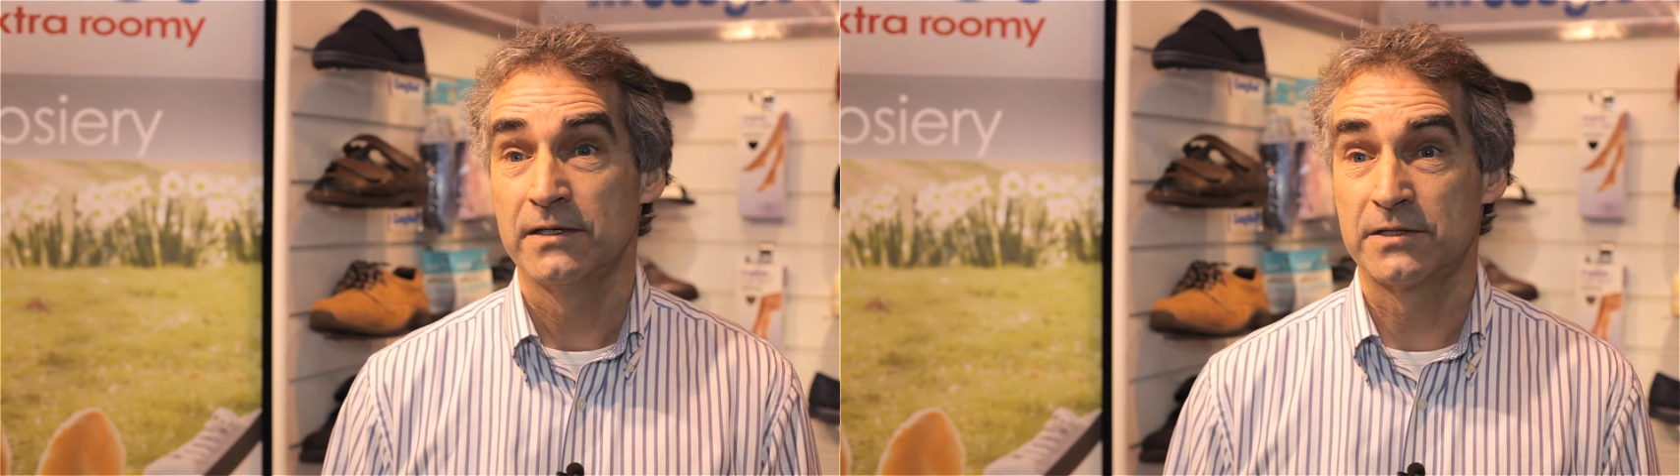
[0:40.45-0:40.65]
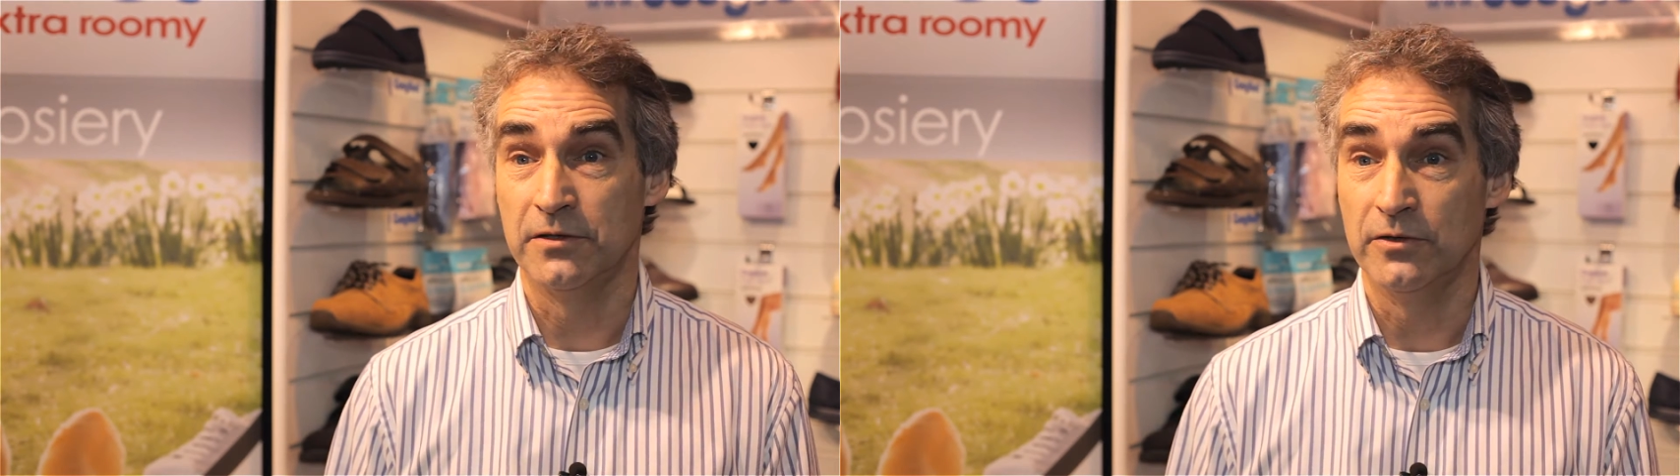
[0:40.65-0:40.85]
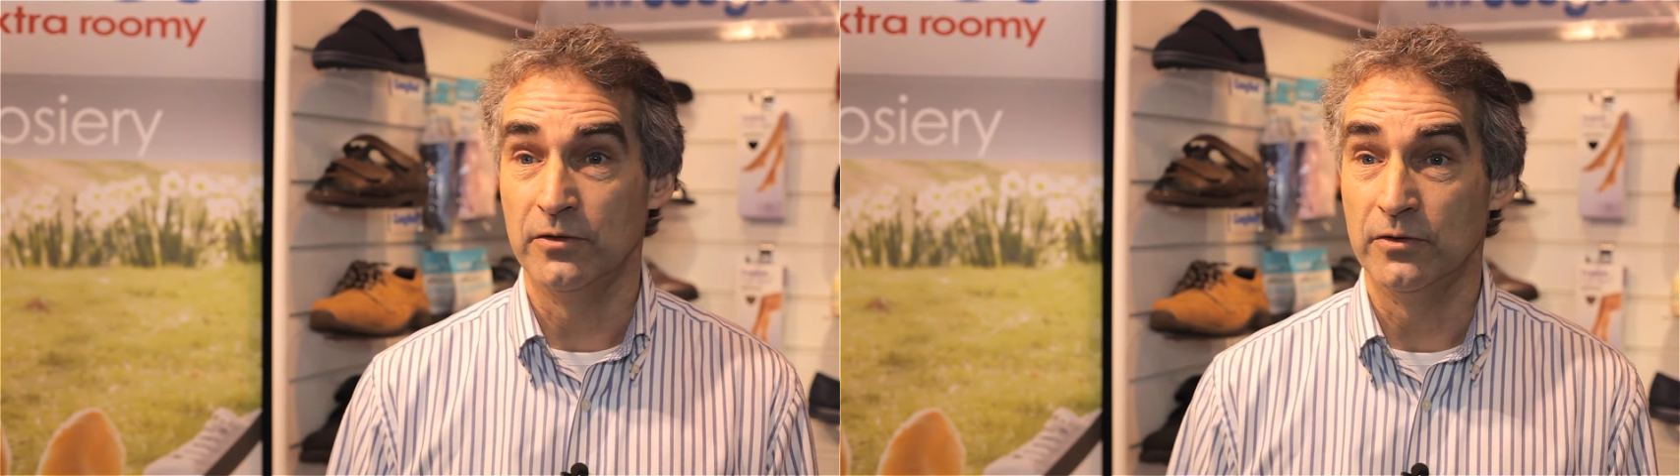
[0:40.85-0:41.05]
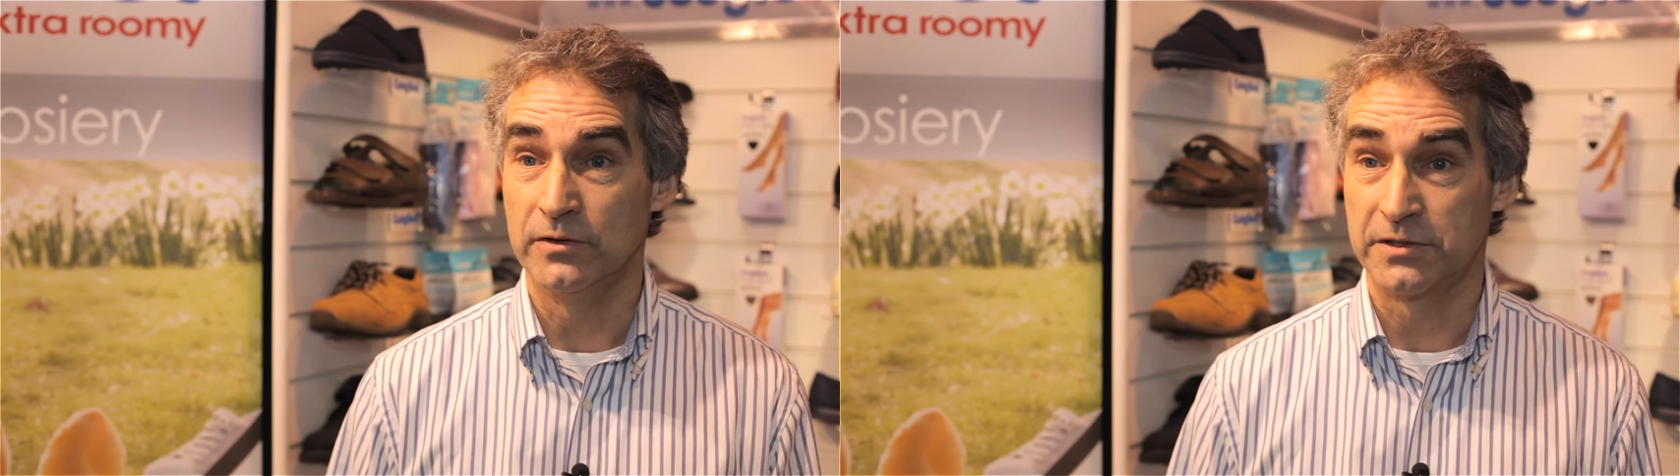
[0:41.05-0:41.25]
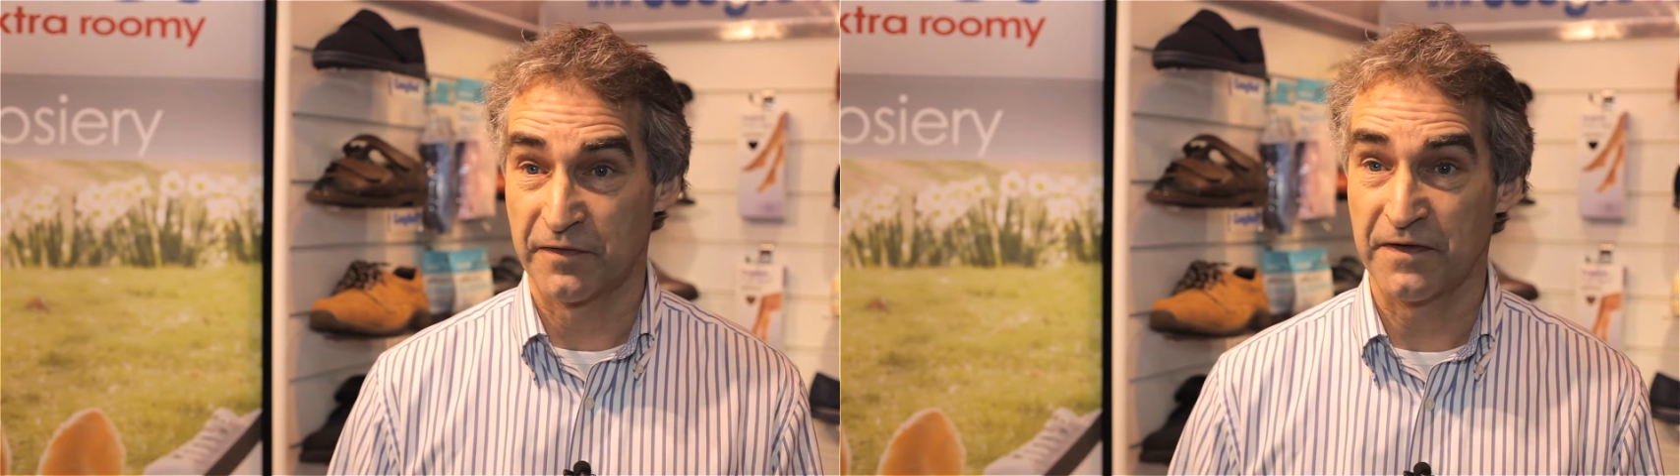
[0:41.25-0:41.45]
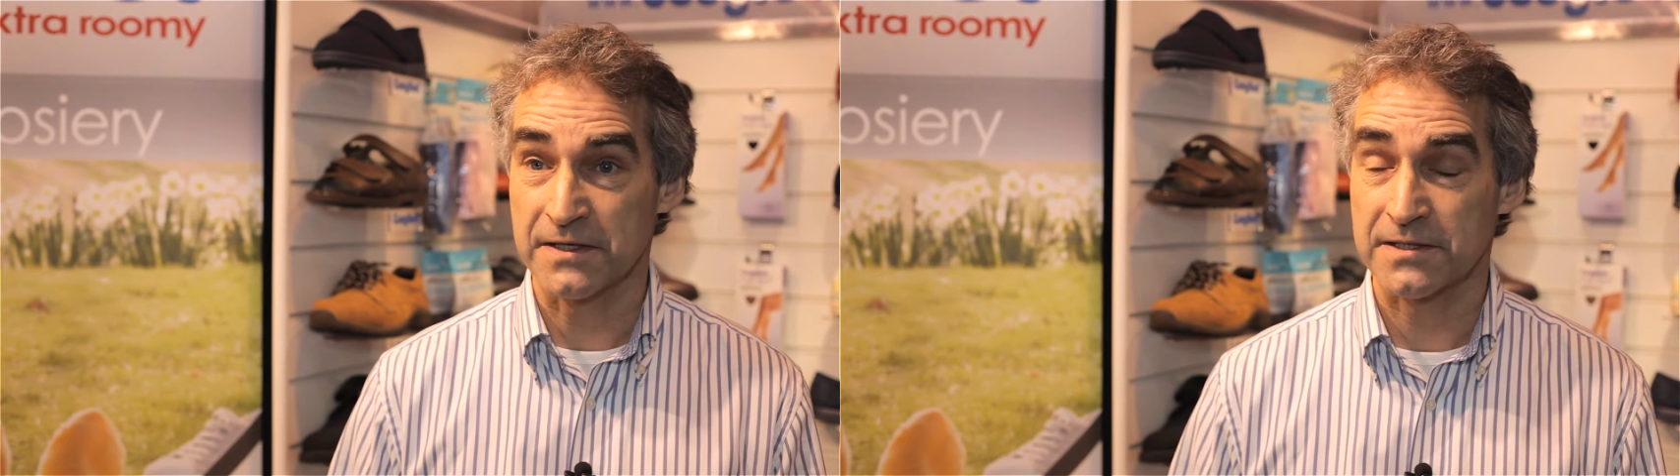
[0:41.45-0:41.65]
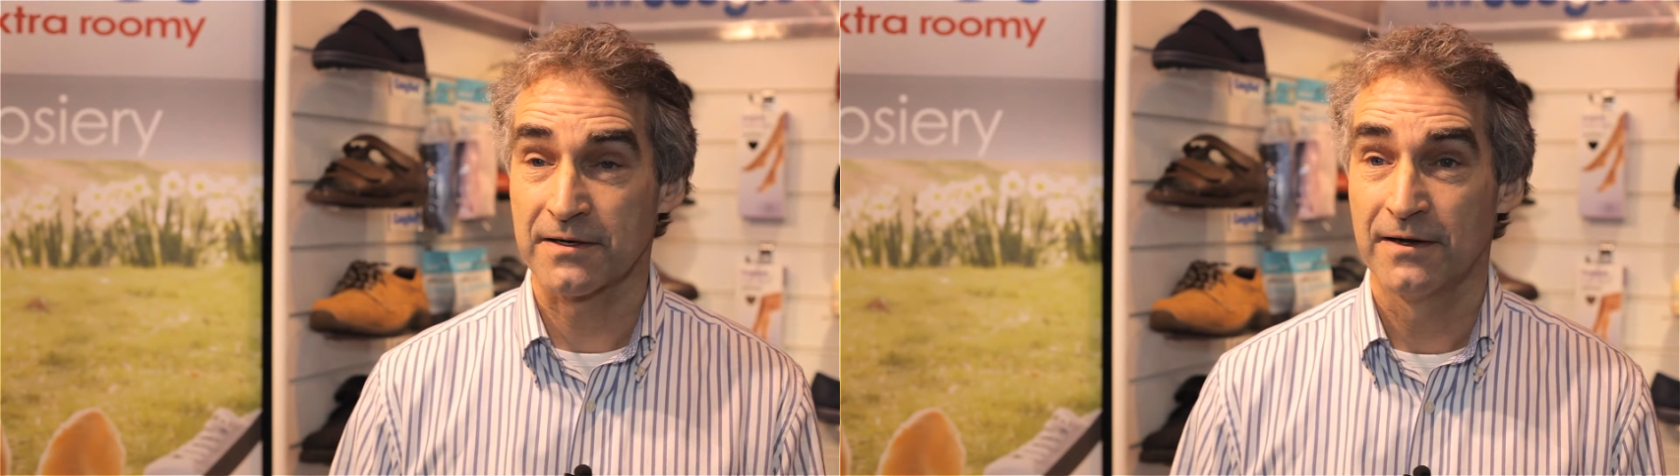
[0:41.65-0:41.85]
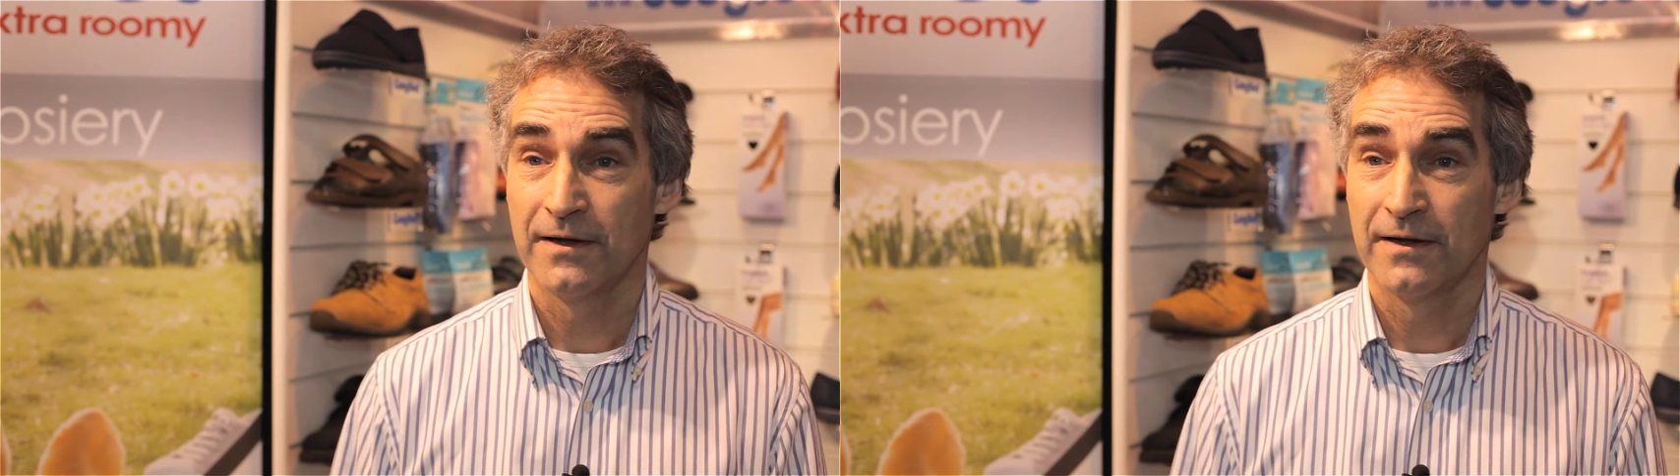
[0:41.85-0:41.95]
to fit,